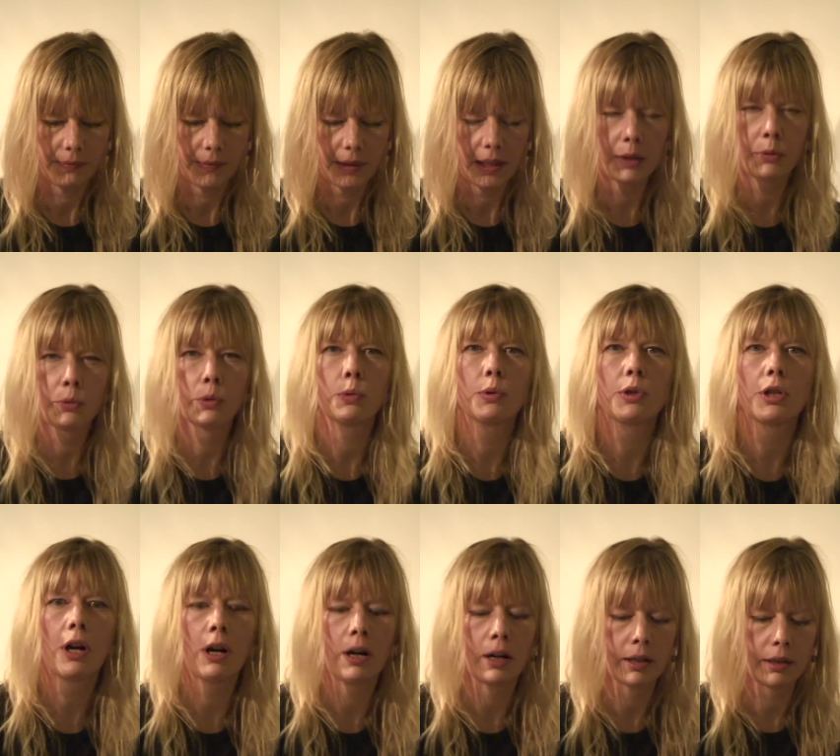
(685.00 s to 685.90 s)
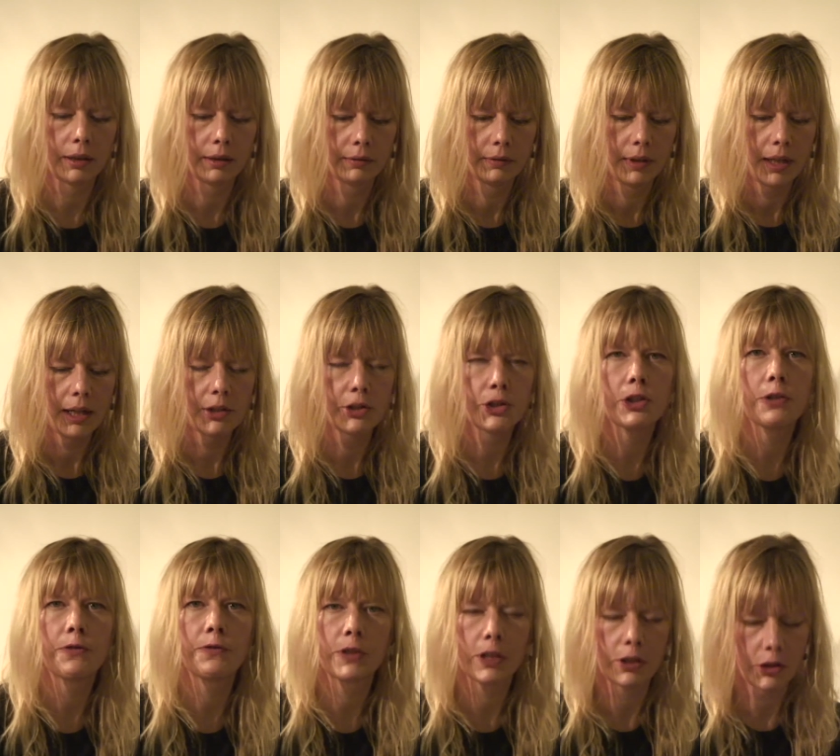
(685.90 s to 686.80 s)
It grew dark, a
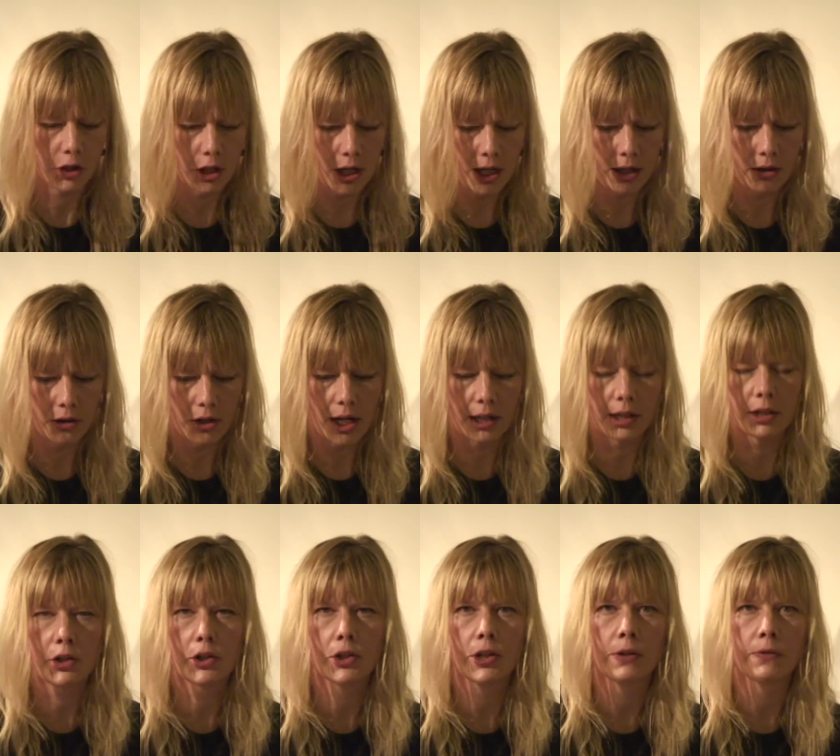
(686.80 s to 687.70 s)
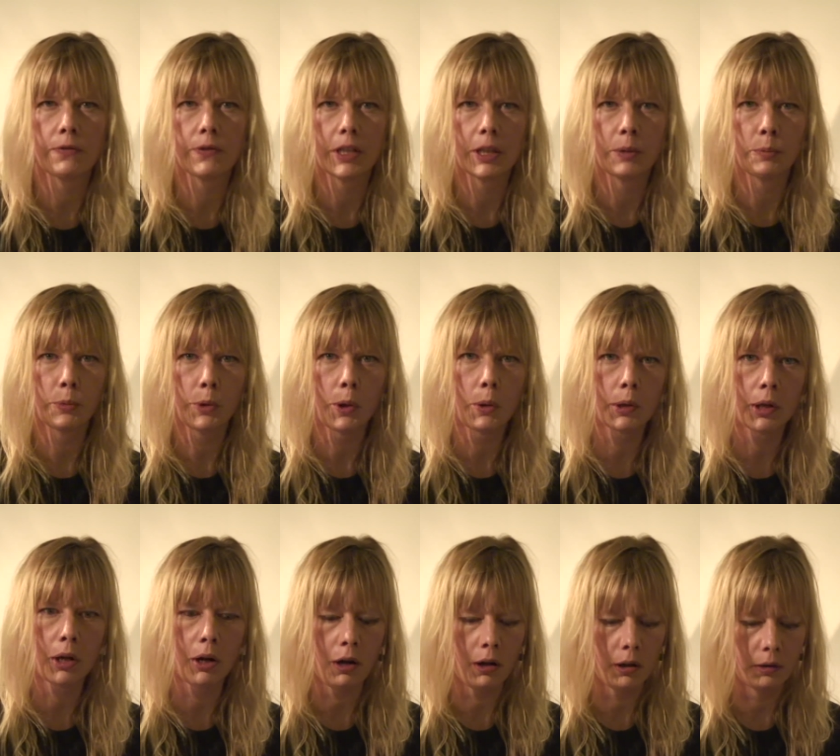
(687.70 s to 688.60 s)
shift change and a shift in
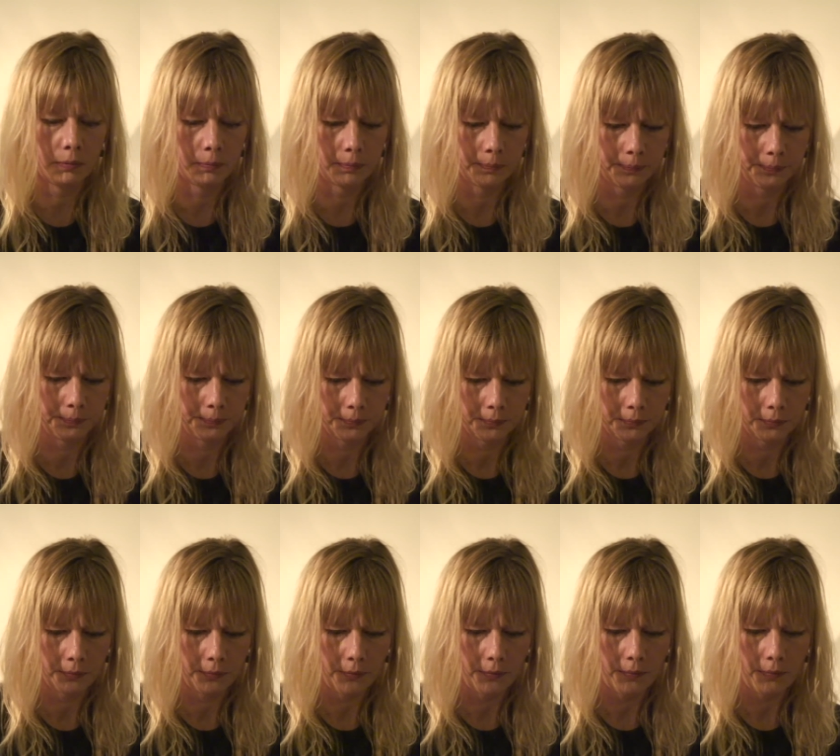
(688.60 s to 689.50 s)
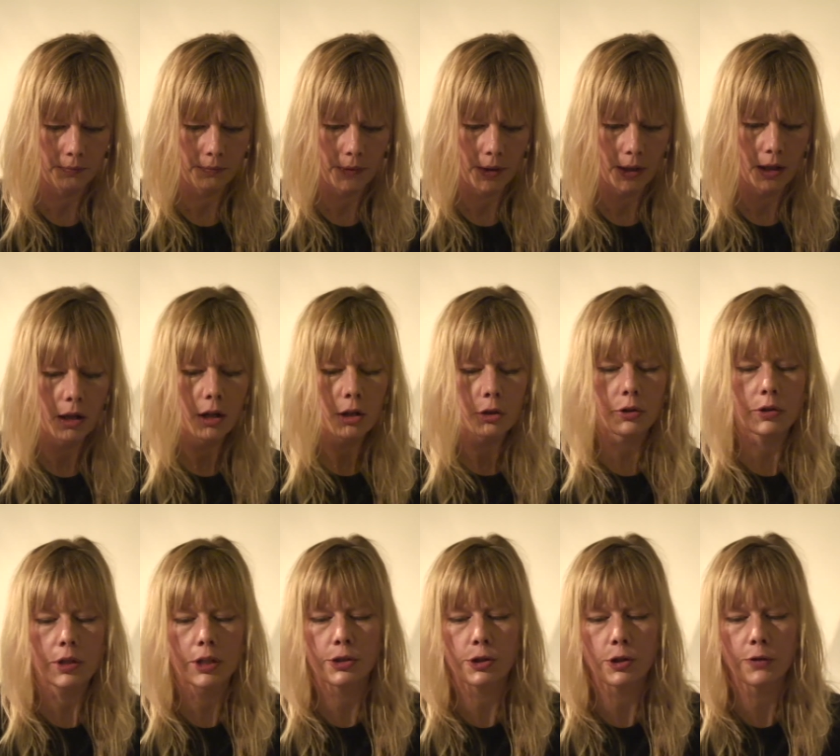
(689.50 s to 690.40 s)
protocol. To
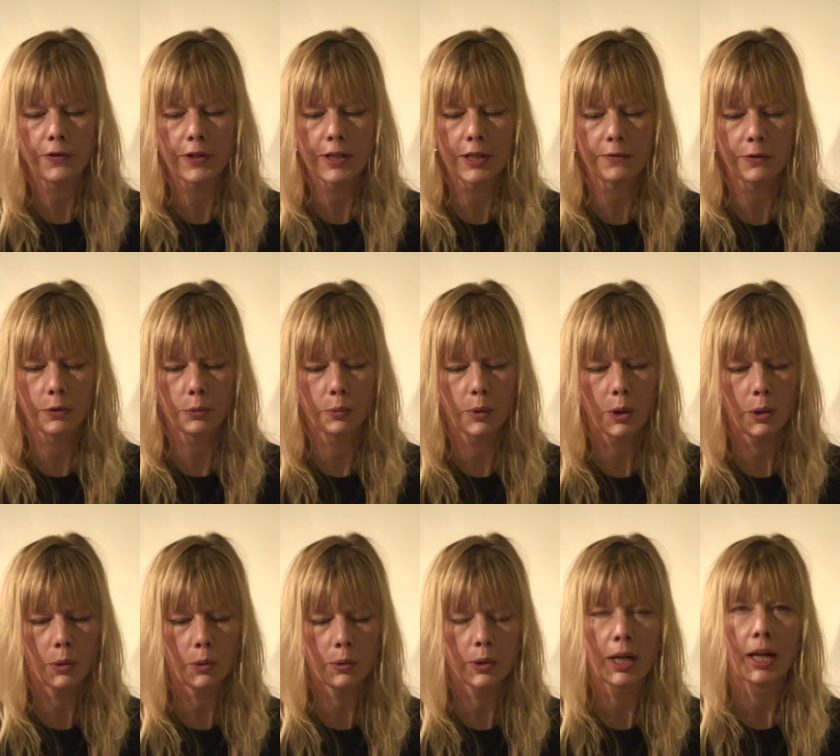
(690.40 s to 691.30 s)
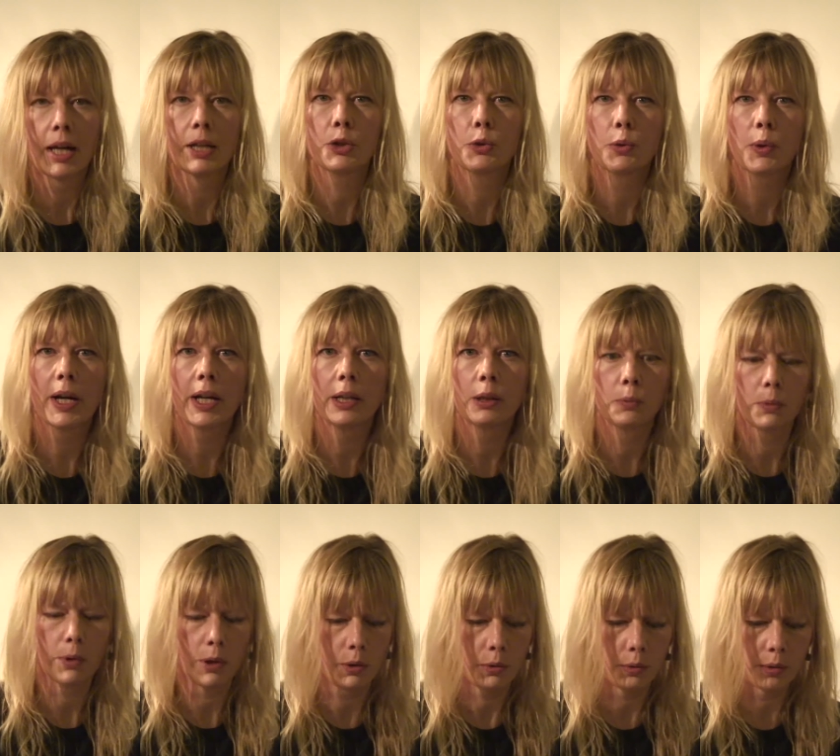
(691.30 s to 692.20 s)
the surface of the road, a trail
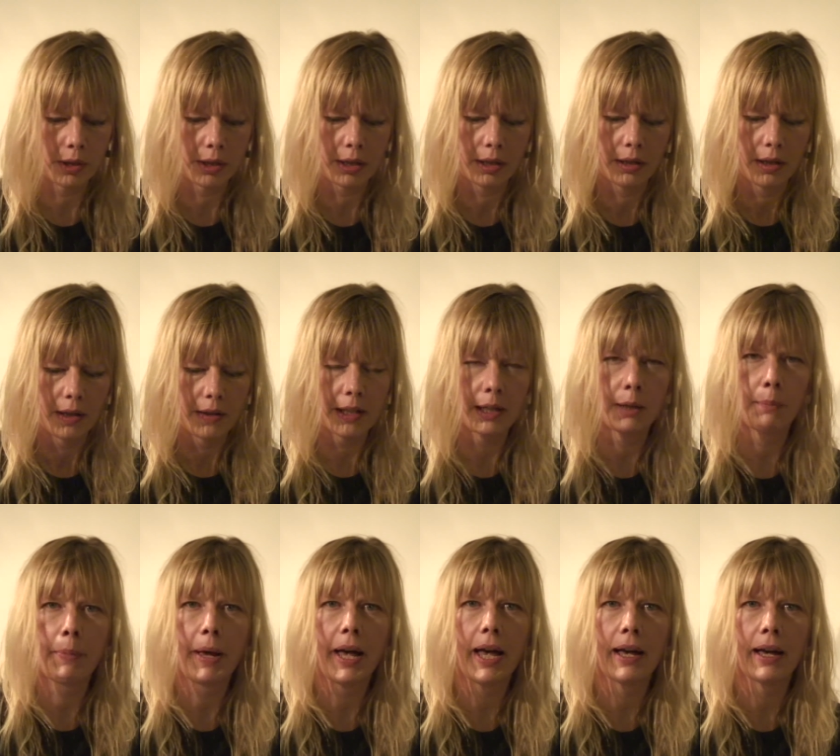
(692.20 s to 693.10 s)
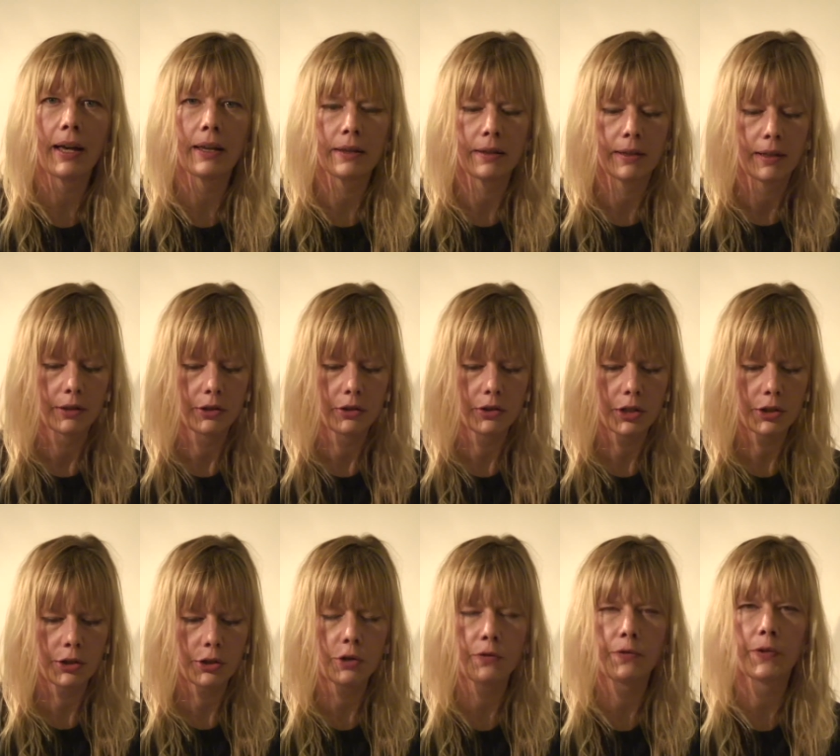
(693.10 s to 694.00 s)
rose, then a path to the
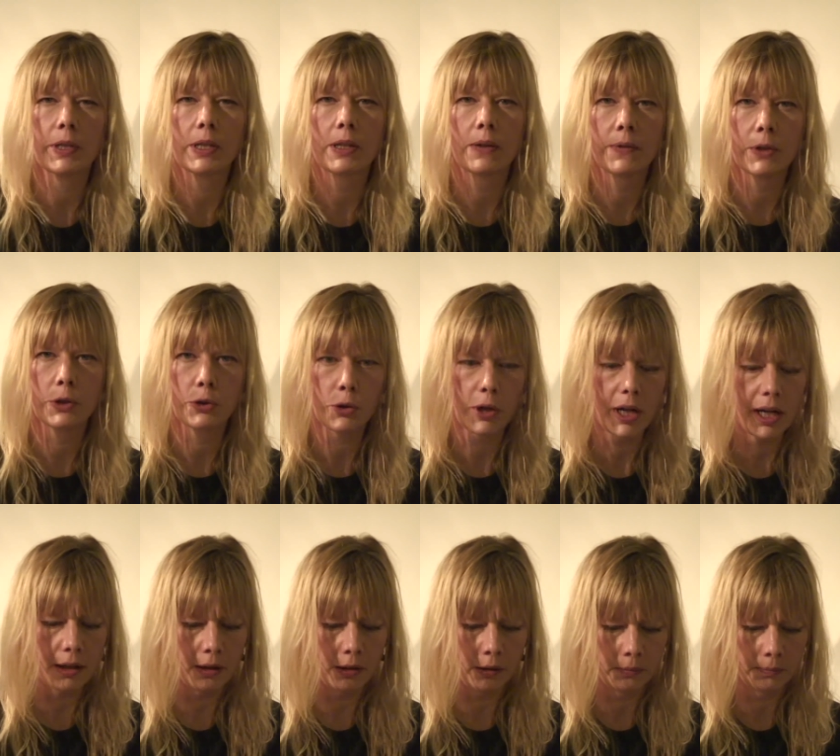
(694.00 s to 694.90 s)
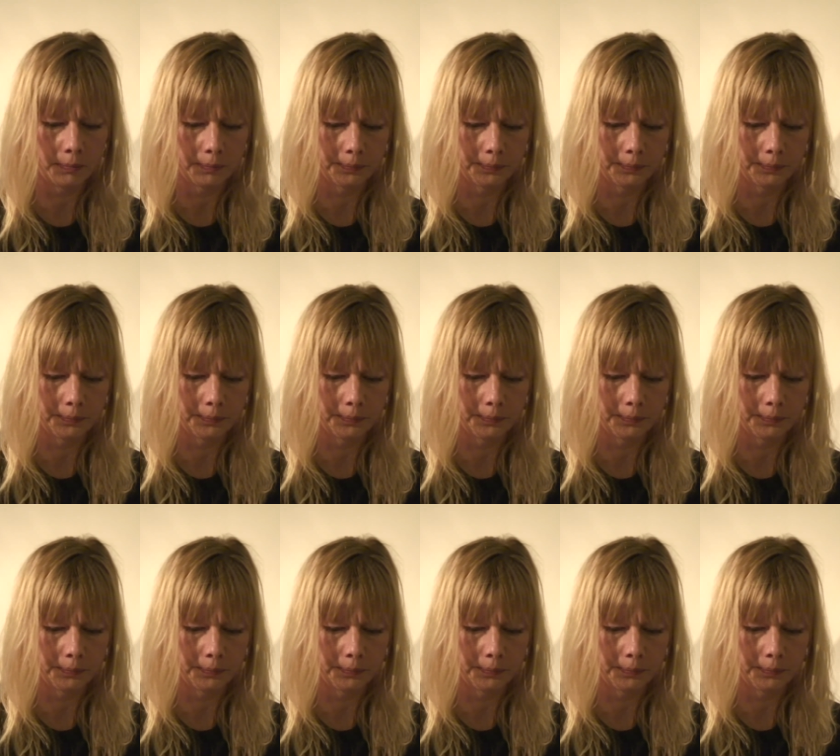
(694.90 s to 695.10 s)
surface of the trail.